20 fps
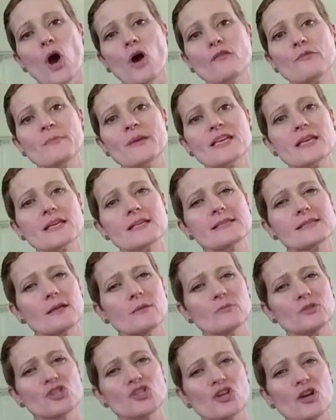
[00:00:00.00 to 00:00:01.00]
of making
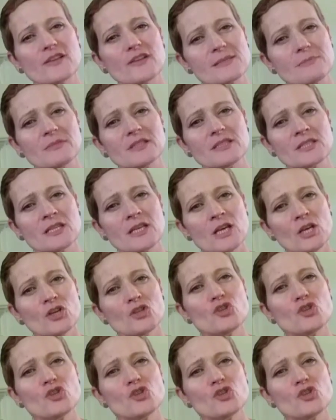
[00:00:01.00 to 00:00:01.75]
some adjustment